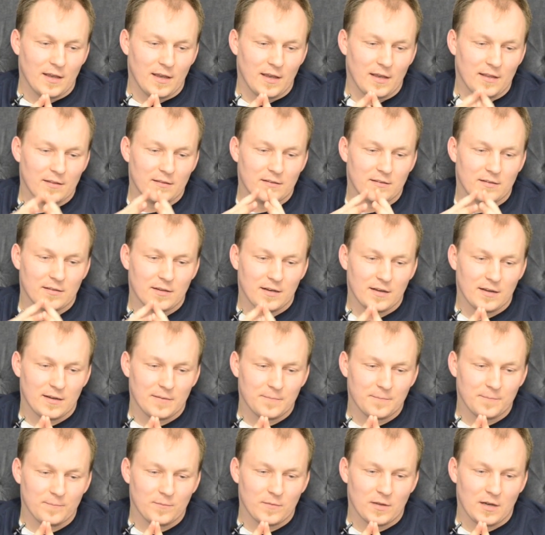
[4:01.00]
and
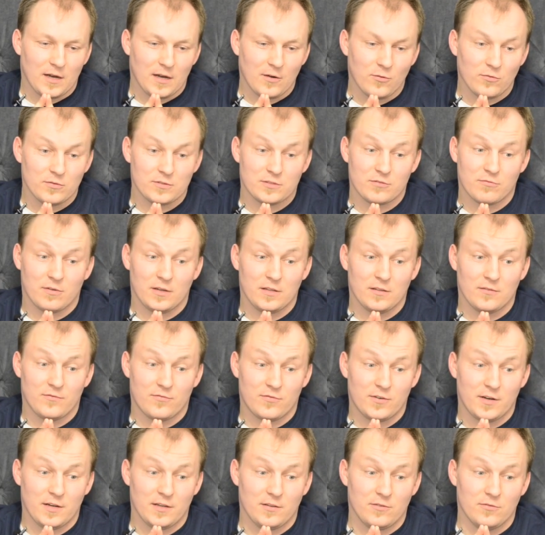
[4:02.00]
um, I was quite
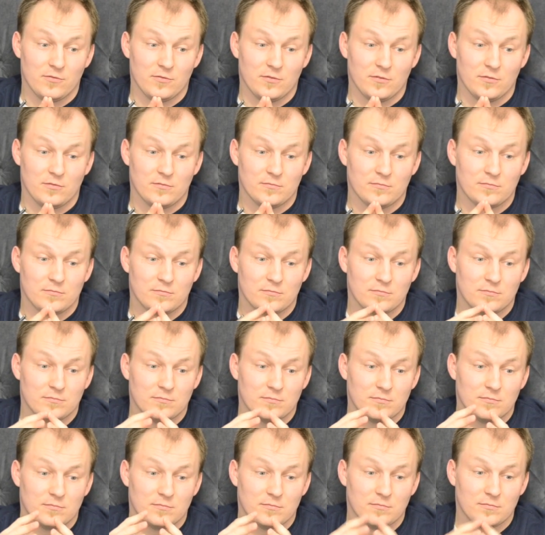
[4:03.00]
afraid, you know.
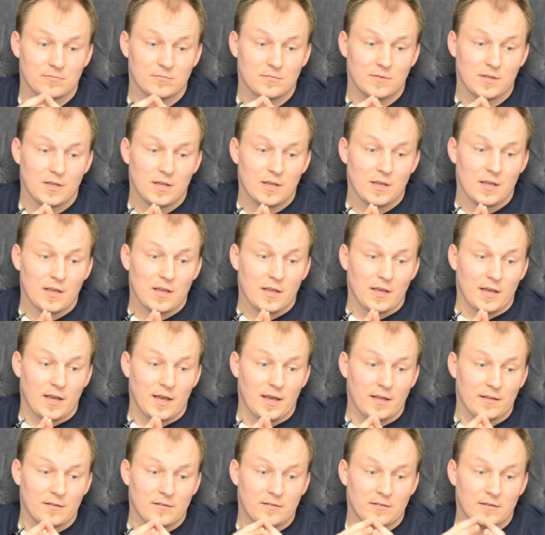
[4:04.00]

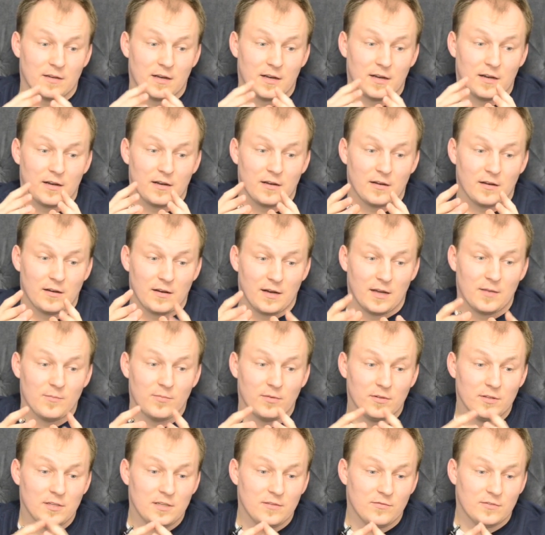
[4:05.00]
And uh, I
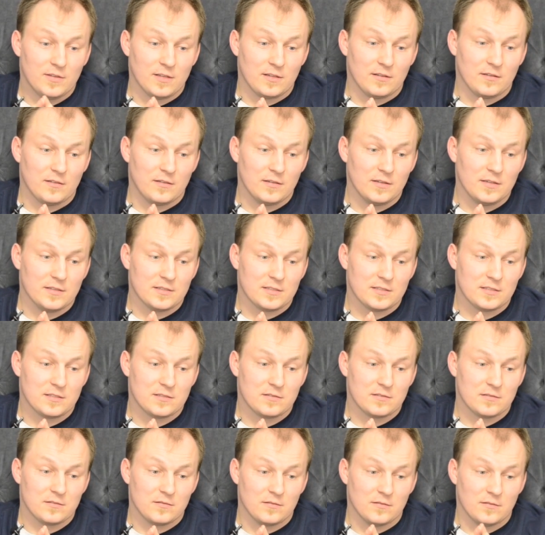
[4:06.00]
believe that
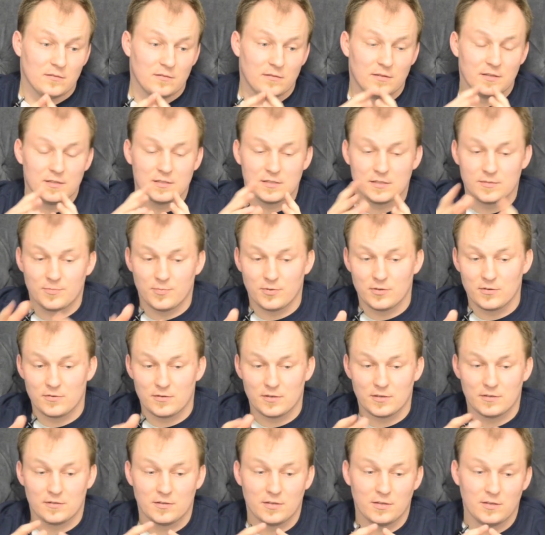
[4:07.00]
this this
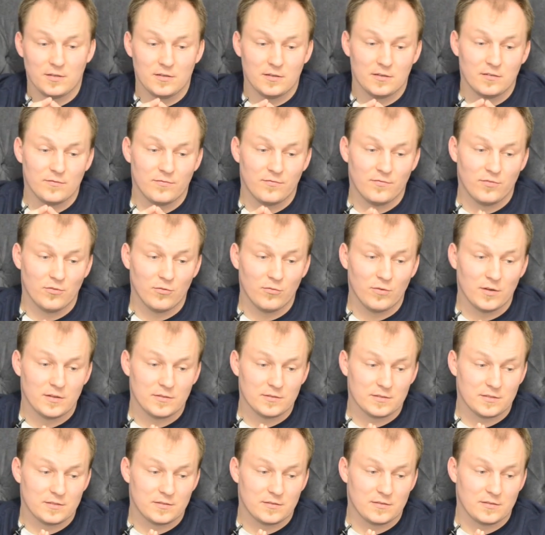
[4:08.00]
spirit he
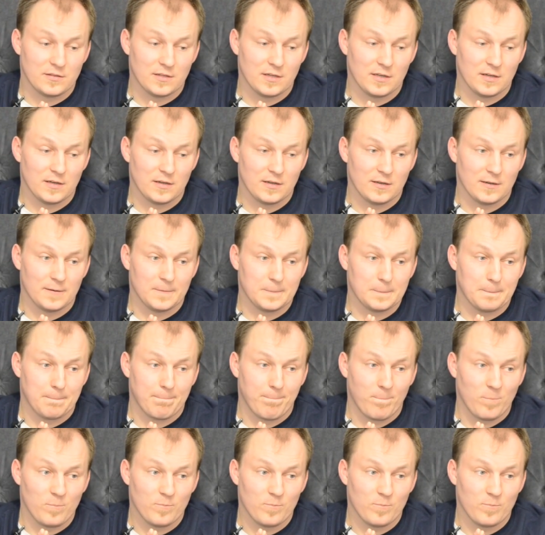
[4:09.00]
influenced. Um,